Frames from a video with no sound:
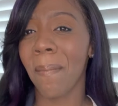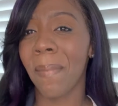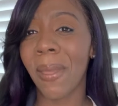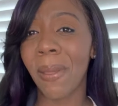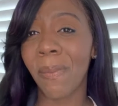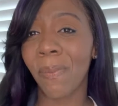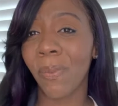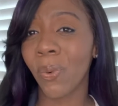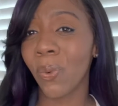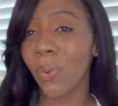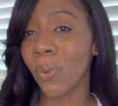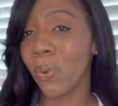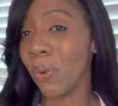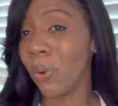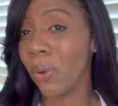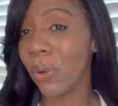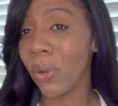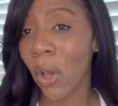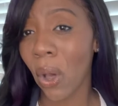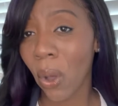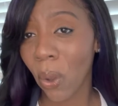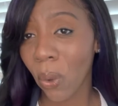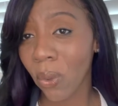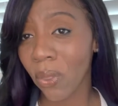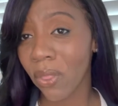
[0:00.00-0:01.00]
people
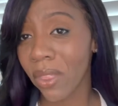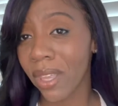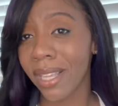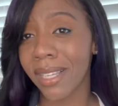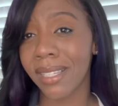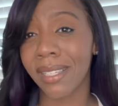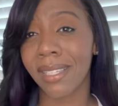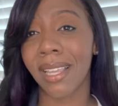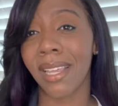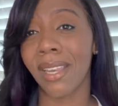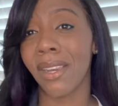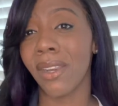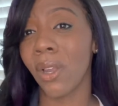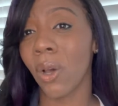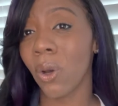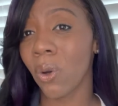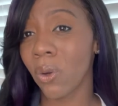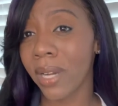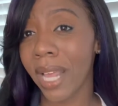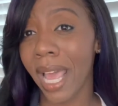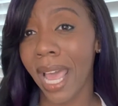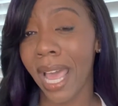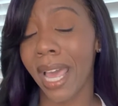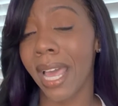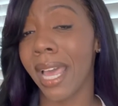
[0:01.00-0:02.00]
know this and know
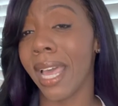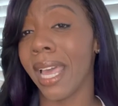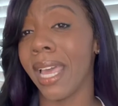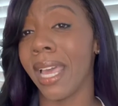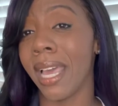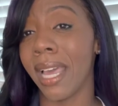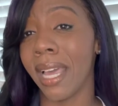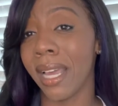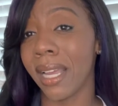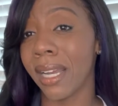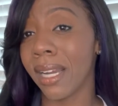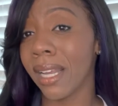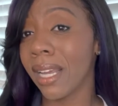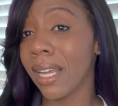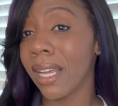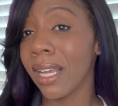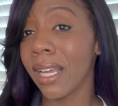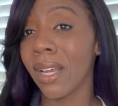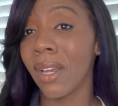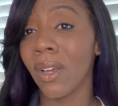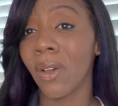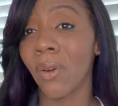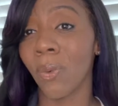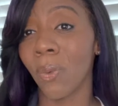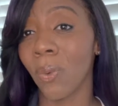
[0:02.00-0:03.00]
that, and
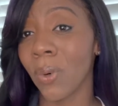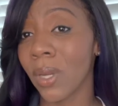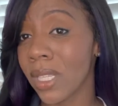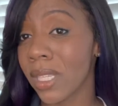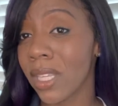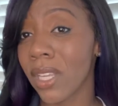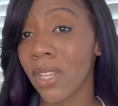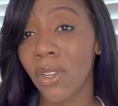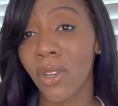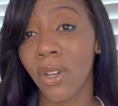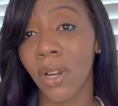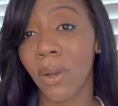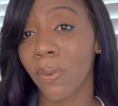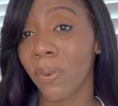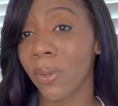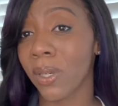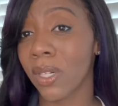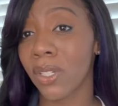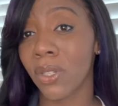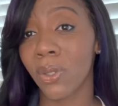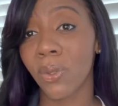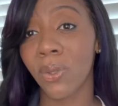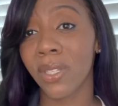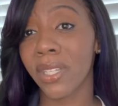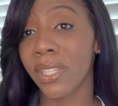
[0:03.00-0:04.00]
one thing you don't want
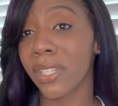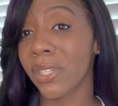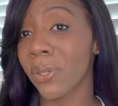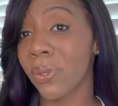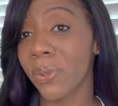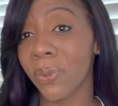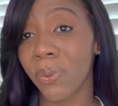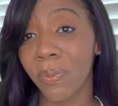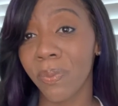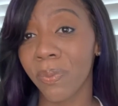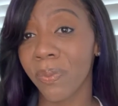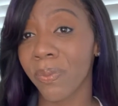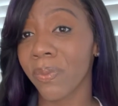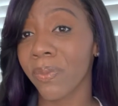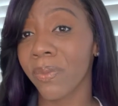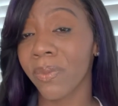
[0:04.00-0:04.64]
to do is assume.